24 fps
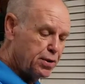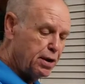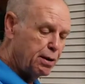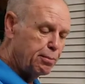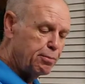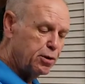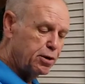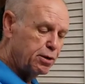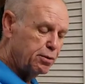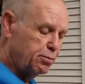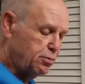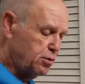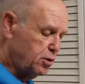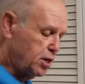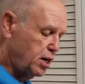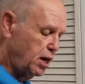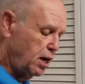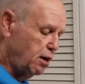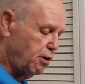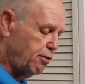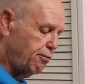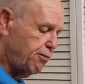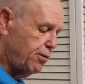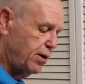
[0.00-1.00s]
I'm going to
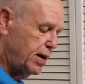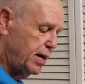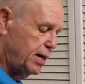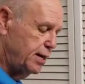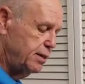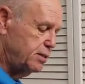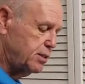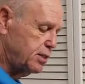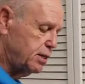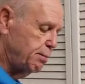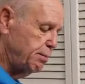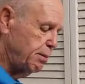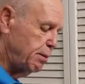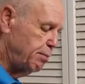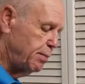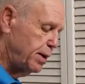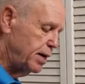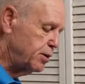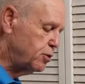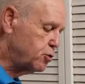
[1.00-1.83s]
colorify some of my